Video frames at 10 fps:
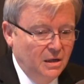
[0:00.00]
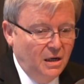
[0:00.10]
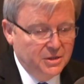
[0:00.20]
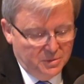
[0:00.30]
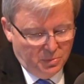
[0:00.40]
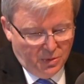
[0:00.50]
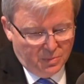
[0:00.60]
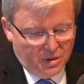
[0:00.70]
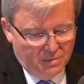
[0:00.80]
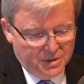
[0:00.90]
I support the
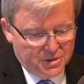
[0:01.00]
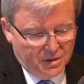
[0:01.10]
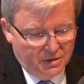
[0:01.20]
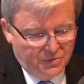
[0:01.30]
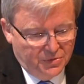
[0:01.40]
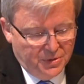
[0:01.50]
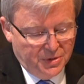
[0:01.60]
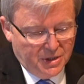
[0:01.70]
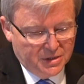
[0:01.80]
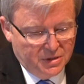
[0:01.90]
Prime Minister going through to
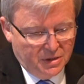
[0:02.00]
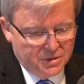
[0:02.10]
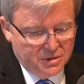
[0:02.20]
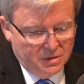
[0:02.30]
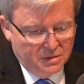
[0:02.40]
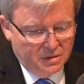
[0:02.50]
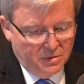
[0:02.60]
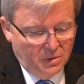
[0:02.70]
the next election.